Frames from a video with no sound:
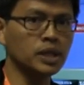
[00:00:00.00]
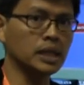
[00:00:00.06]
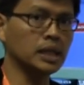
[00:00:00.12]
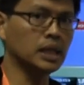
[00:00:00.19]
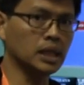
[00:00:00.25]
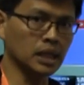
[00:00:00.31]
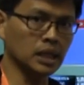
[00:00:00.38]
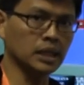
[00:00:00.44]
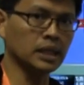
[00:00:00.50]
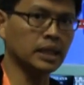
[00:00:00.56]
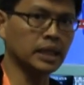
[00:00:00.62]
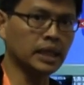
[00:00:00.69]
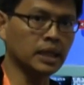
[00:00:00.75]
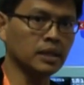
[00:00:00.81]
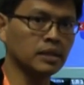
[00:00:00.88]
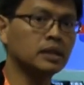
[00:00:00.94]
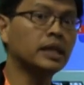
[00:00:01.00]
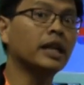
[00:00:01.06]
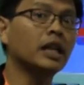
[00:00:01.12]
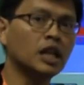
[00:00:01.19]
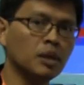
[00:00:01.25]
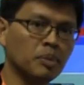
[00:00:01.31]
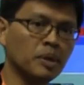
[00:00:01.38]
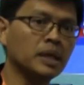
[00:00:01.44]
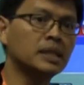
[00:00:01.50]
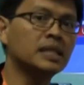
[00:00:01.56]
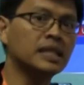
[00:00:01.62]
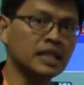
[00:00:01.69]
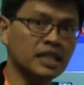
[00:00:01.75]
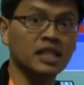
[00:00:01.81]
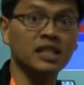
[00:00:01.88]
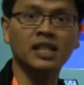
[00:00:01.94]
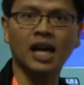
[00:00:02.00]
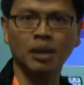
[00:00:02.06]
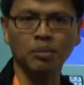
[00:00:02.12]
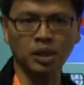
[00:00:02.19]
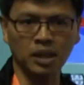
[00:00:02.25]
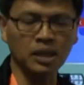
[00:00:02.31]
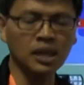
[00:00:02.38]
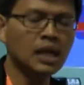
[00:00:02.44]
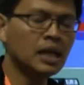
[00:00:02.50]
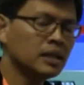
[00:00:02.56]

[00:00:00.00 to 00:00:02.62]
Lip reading: the 1080p 60 timing.